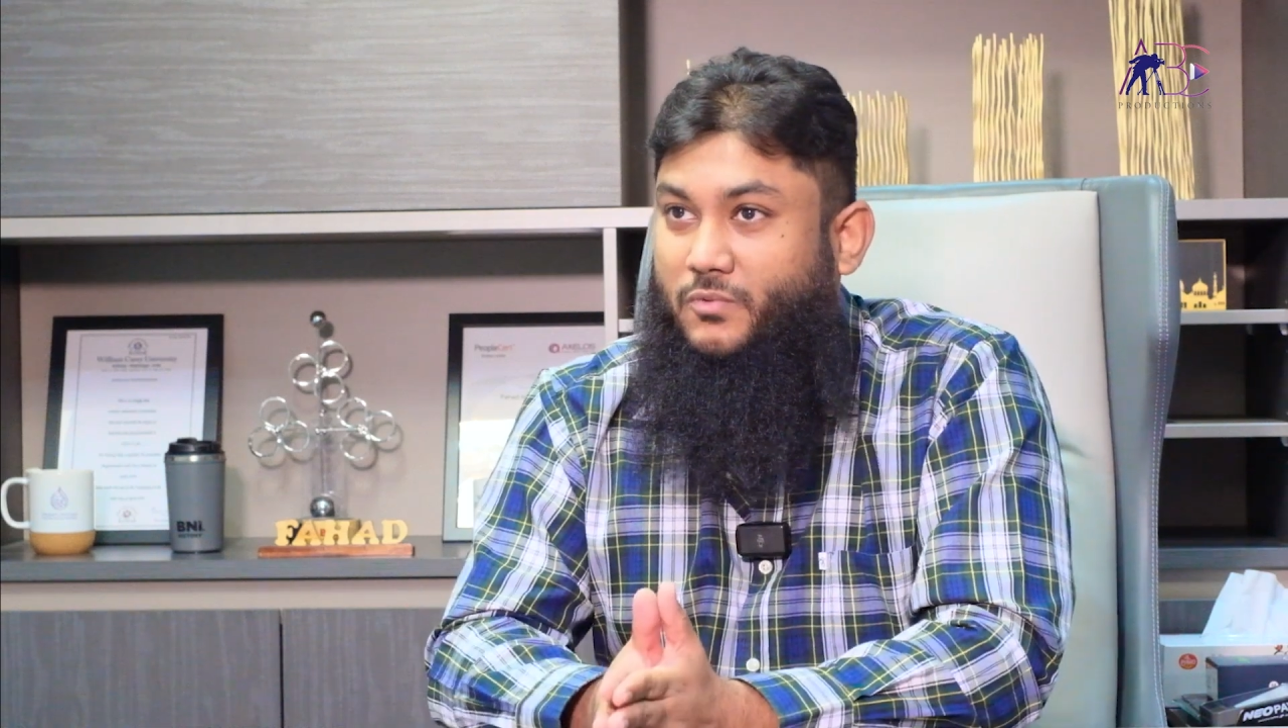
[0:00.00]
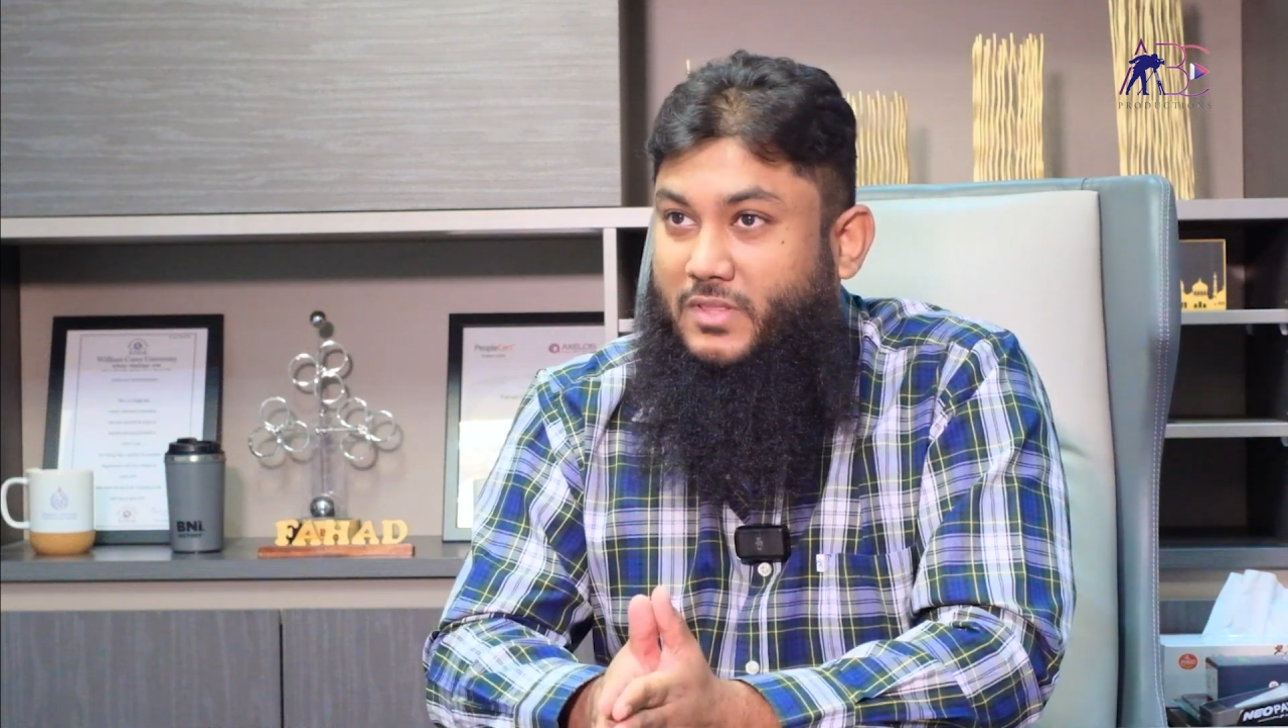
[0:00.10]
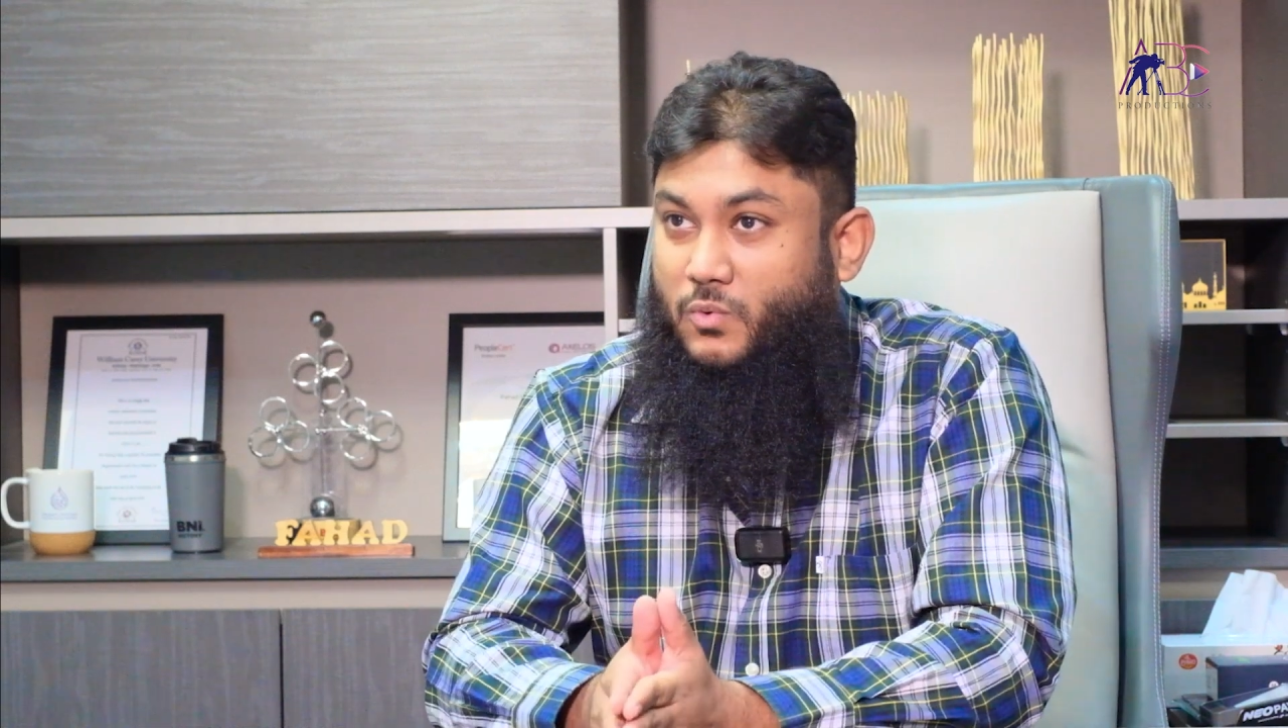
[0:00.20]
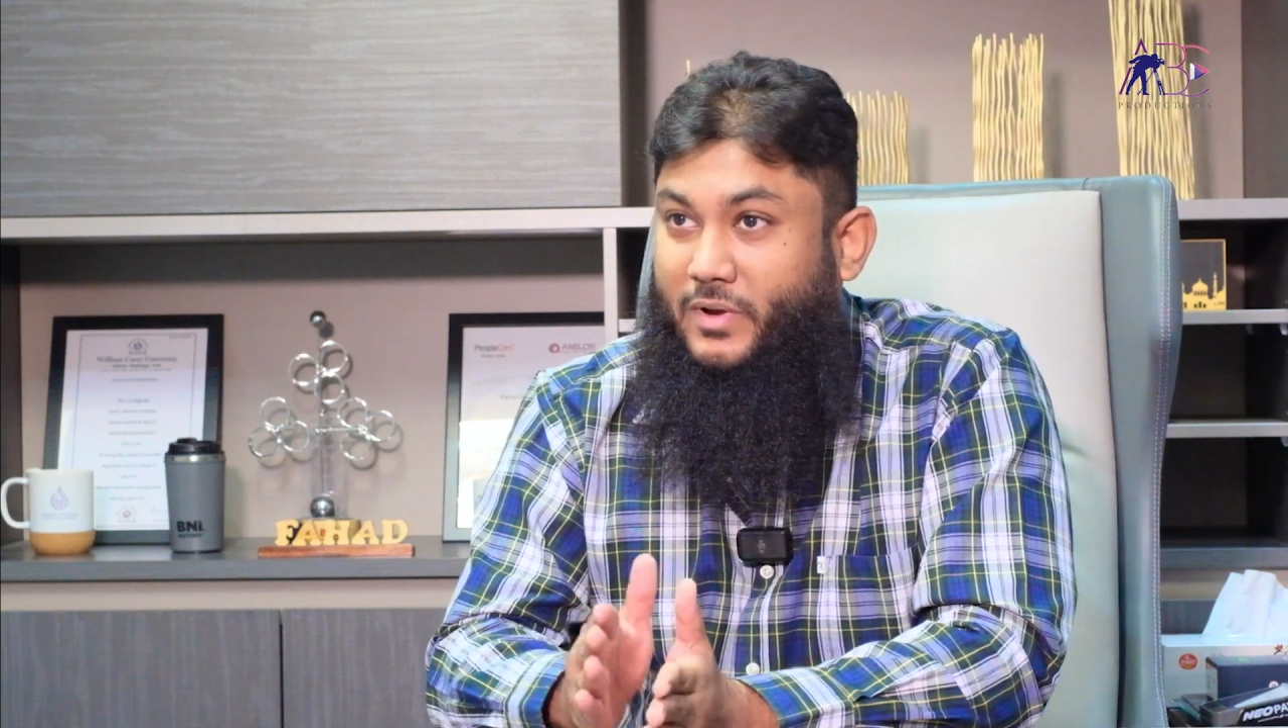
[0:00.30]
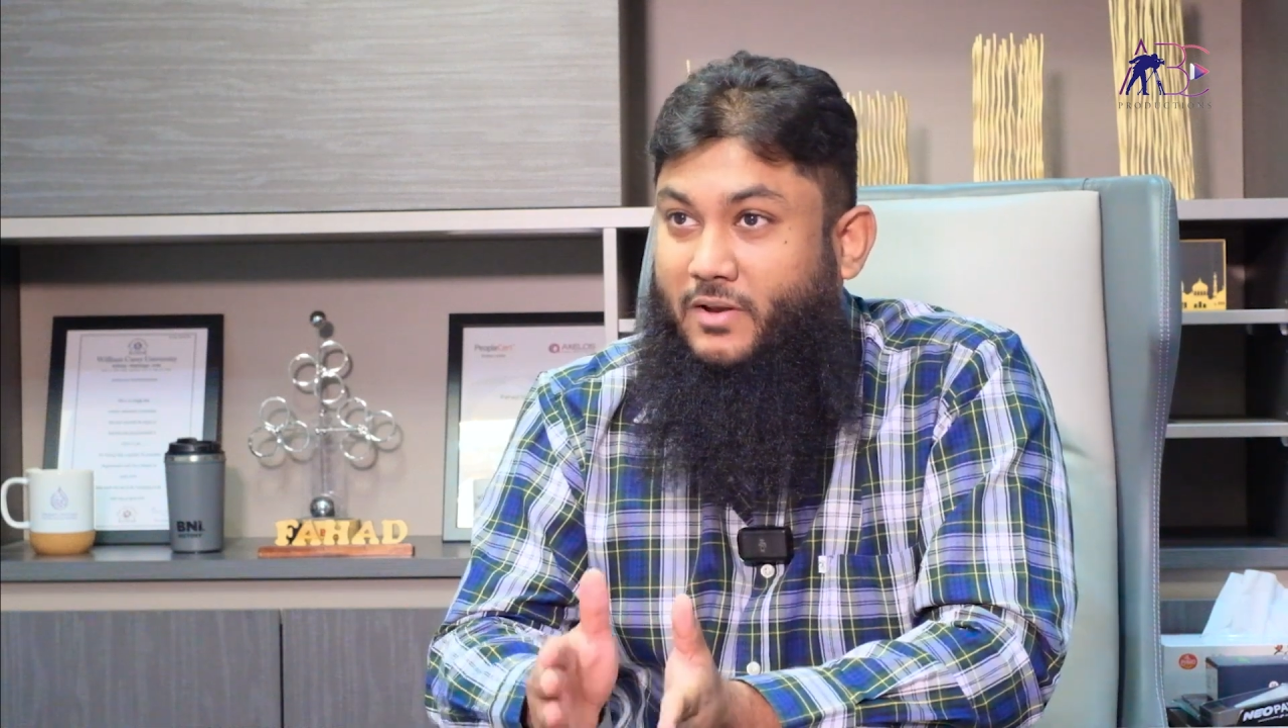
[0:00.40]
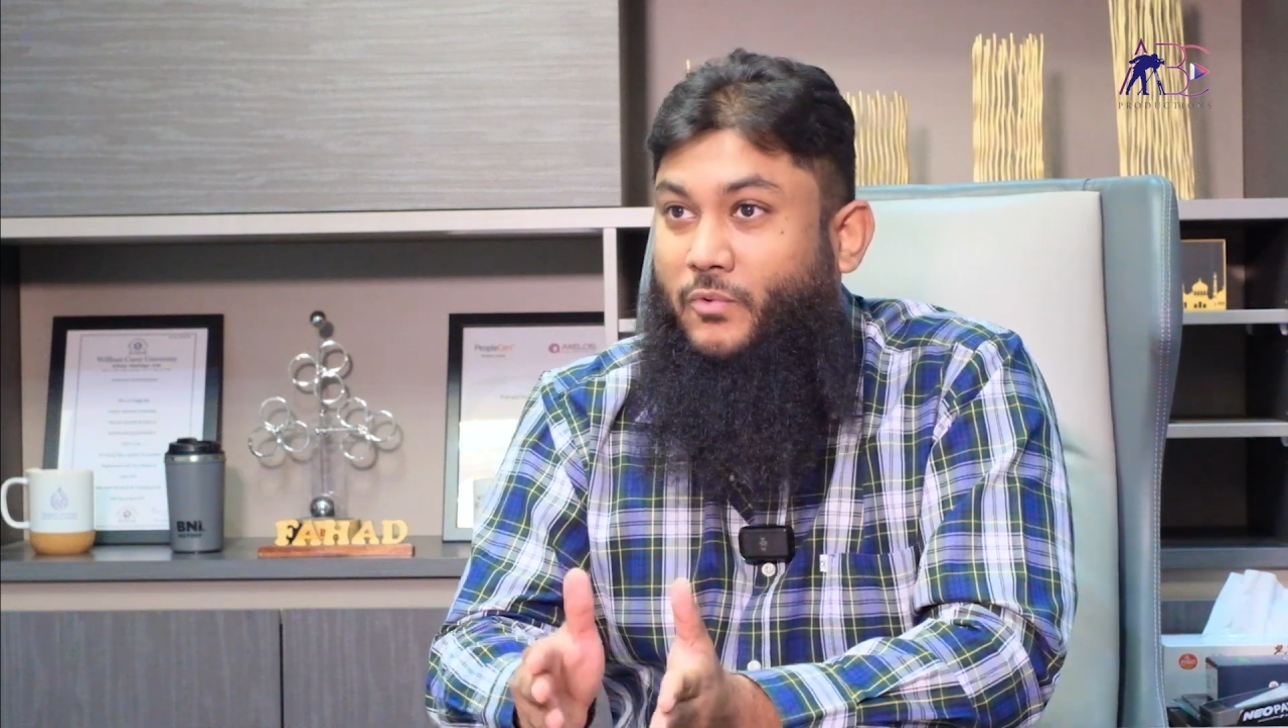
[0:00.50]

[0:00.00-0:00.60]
we do in